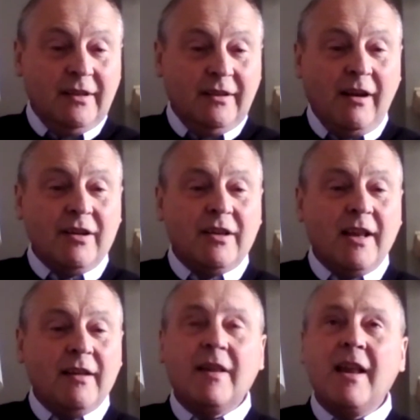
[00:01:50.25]

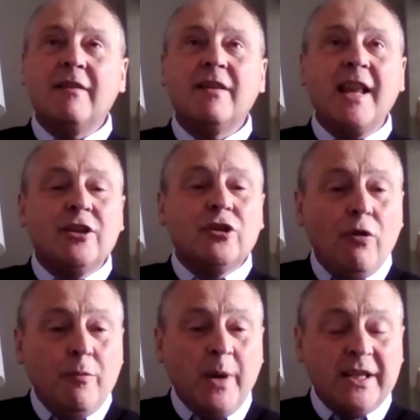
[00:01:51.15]
They're
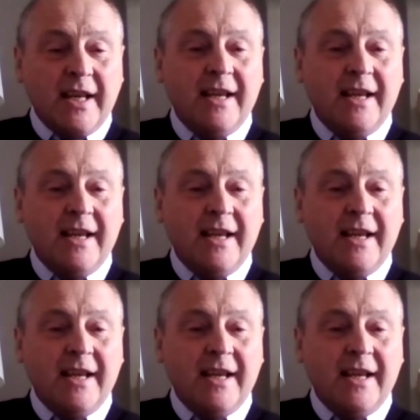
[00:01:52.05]
too busy,